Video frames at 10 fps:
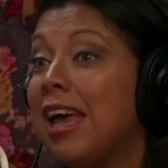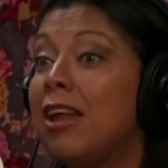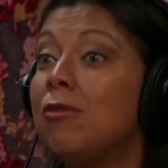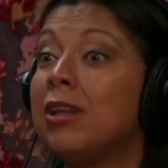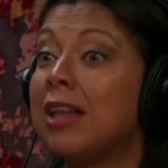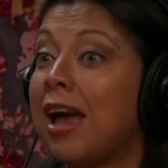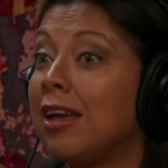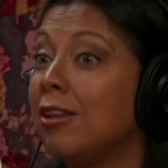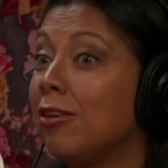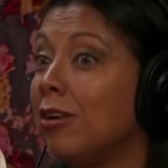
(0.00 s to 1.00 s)
and
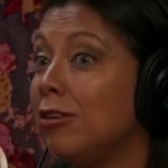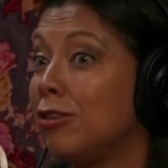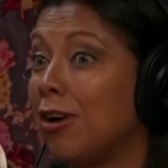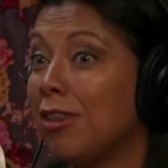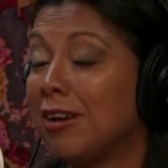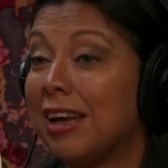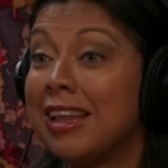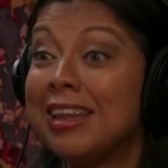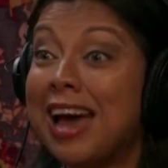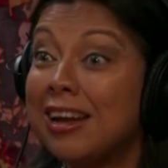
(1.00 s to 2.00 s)
relying on each other.
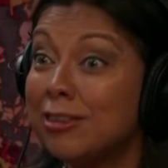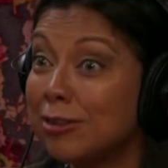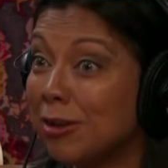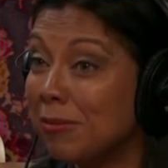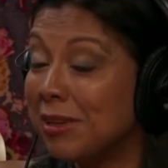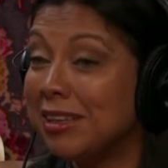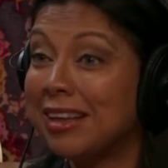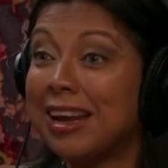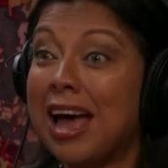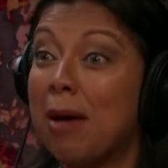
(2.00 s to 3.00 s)
And that is something
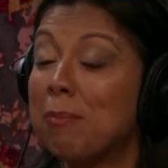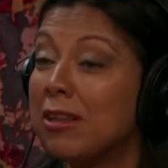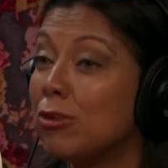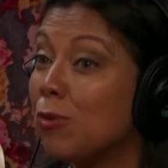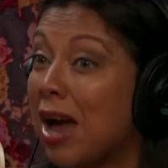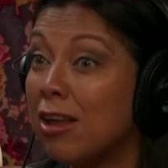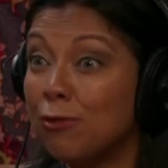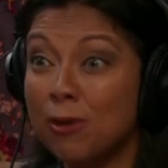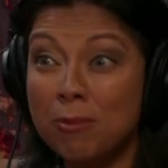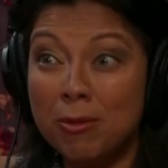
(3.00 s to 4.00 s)
that happens right
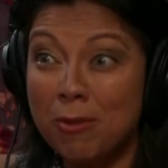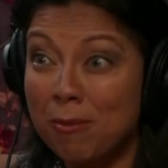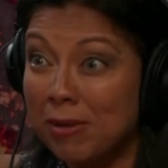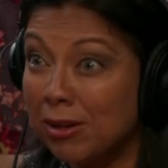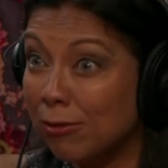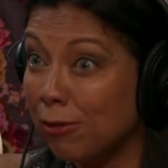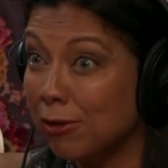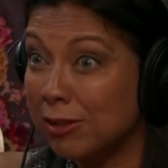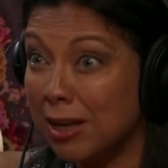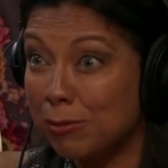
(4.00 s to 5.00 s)
from the moment of
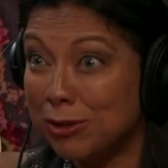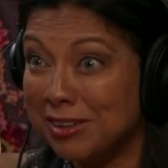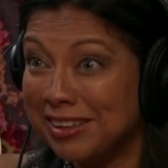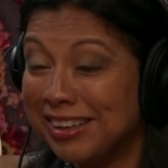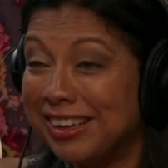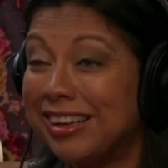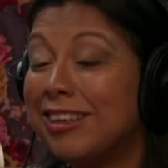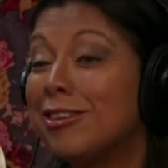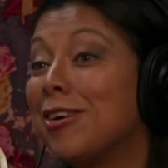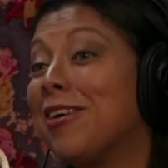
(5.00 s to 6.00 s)
conception.
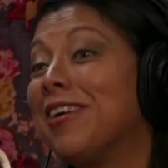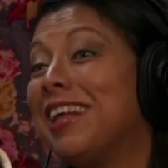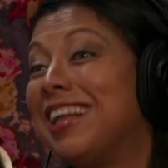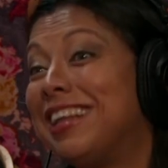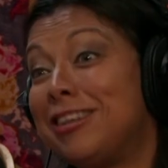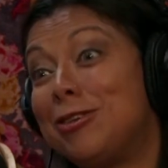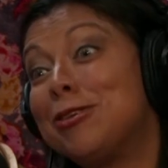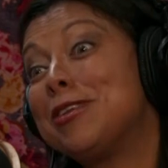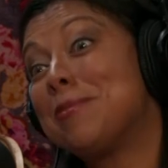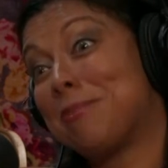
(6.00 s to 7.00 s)
So let's
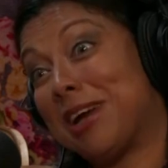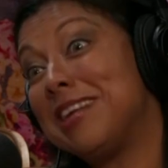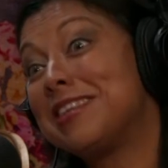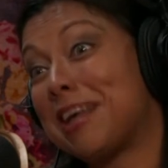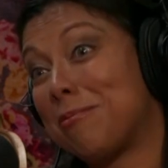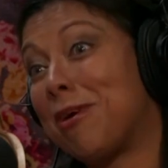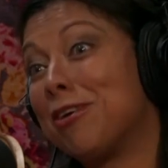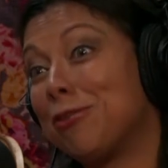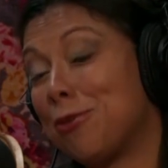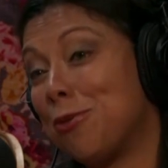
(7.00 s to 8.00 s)
just embrace that part
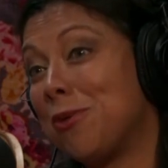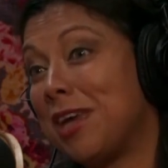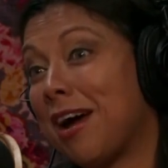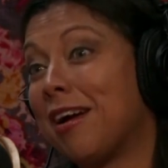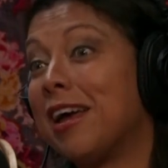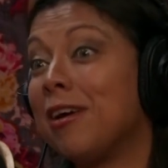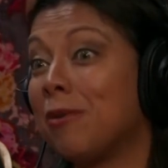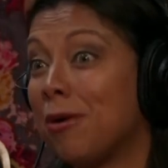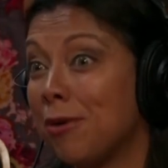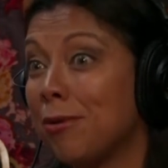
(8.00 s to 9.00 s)
of who we are and
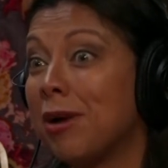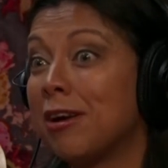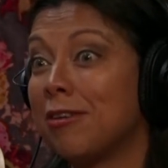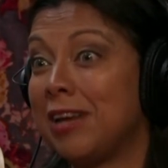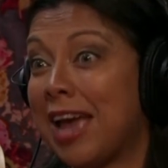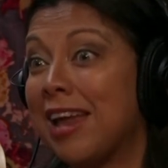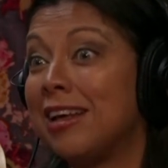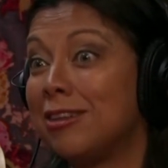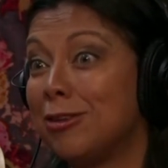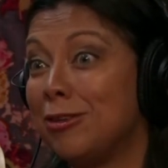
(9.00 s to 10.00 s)
what we were
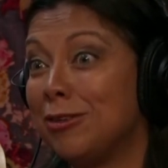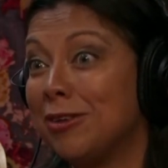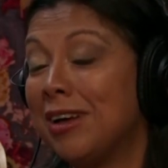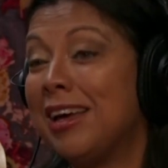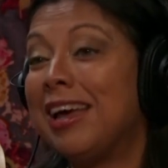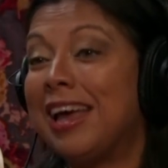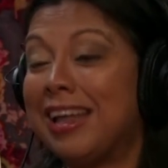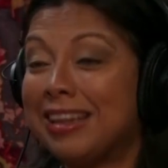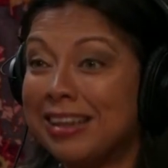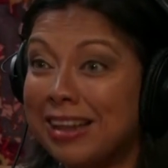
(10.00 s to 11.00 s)
created to do.
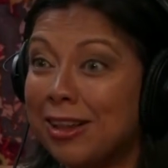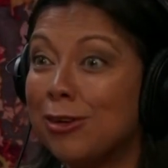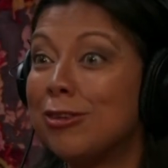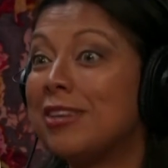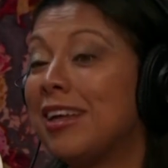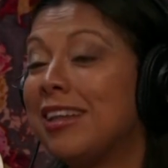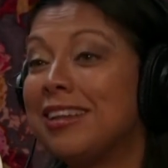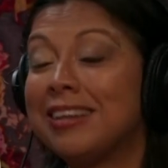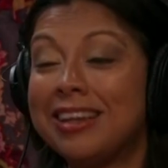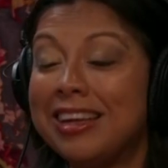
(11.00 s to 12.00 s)
And then
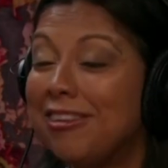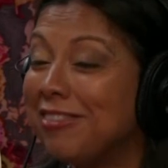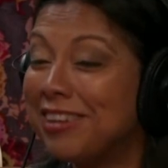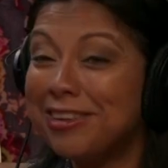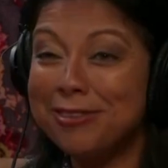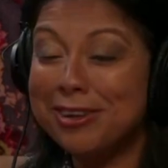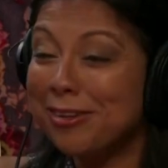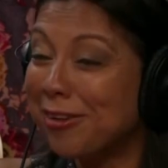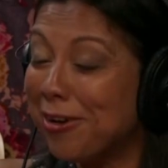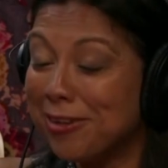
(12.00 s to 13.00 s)
understanding that even if we're
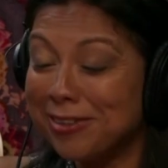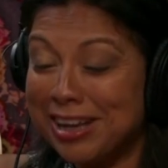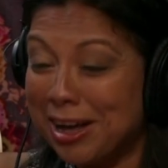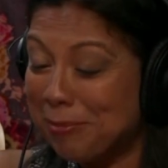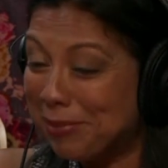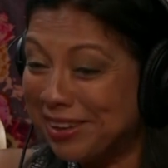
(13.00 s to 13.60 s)
grown up,